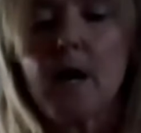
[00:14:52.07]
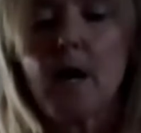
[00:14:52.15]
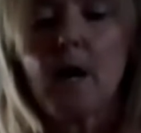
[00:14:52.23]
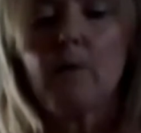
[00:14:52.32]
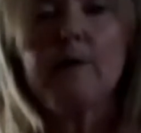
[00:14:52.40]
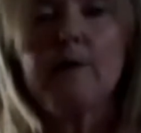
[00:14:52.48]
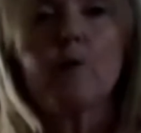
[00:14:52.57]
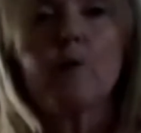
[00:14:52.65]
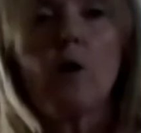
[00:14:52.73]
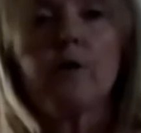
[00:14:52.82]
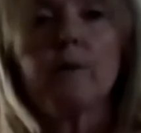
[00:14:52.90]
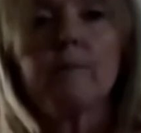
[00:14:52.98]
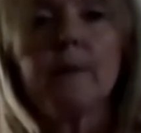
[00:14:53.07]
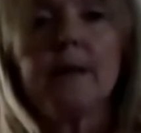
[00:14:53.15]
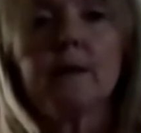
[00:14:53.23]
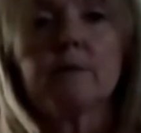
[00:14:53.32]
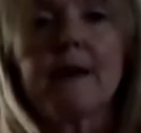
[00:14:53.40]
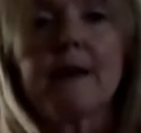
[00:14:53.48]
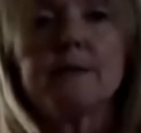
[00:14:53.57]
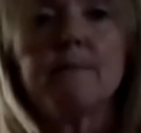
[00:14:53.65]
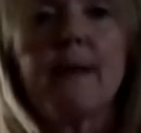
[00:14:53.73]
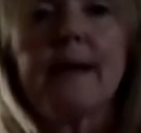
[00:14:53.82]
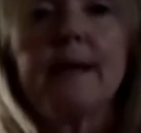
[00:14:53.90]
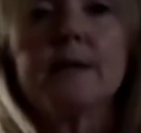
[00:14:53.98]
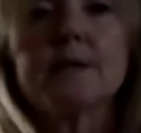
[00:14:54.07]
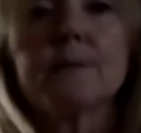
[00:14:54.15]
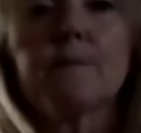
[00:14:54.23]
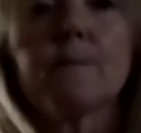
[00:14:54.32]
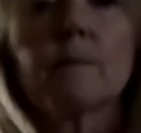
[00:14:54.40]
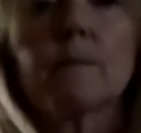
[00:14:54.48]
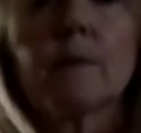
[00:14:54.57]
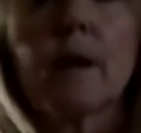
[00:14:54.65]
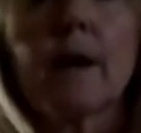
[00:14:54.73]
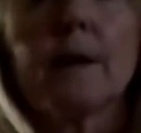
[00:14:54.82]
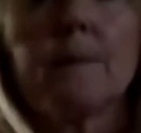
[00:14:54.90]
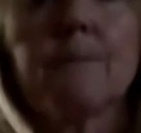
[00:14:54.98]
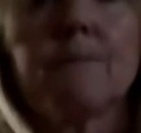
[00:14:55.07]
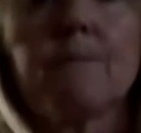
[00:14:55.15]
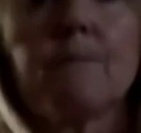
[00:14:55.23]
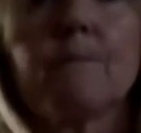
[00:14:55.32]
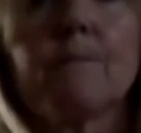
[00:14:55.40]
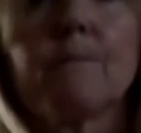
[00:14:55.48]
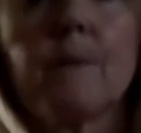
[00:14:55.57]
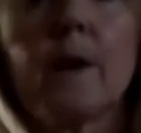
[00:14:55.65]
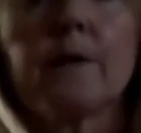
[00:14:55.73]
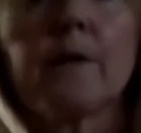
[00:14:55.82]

We've got them in the ready-made, okay, like